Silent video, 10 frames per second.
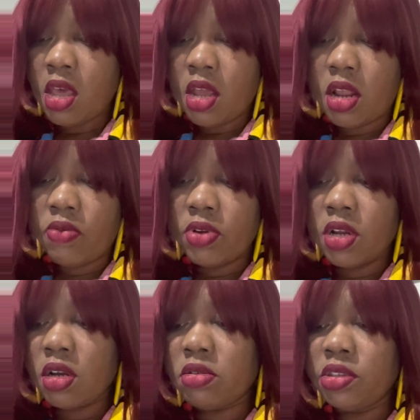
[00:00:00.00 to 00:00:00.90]
Now we're
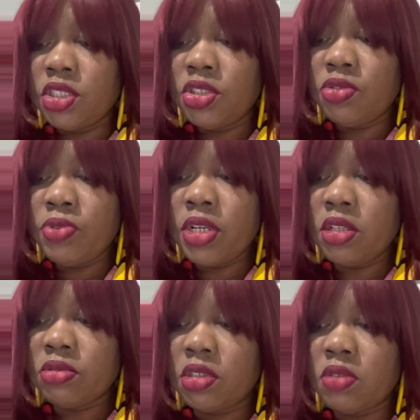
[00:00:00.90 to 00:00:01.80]
going to continue
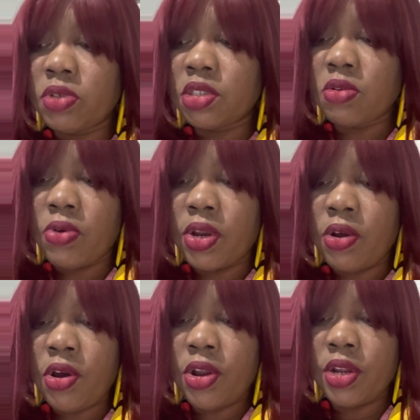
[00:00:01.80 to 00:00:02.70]
reading to see what's going
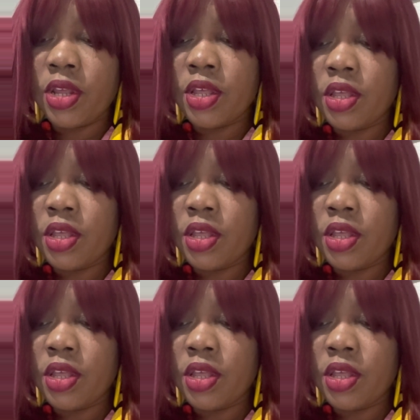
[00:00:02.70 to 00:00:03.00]
on.